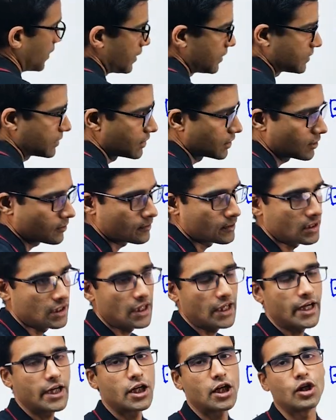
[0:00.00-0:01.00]
is
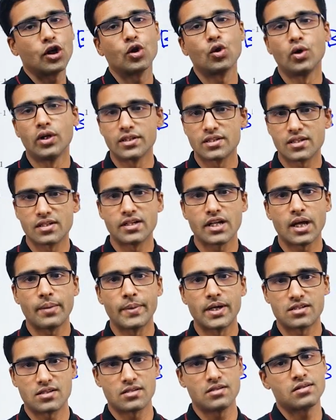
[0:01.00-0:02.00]
related to units and
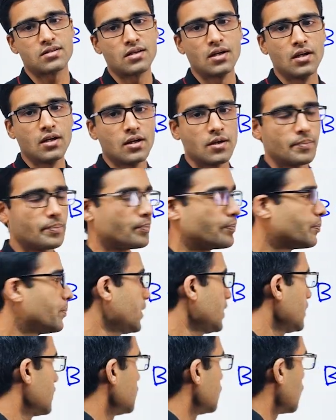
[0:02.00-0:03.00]
dimensions.
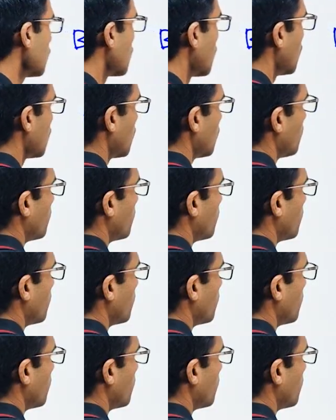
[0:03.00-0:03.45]
B is equal to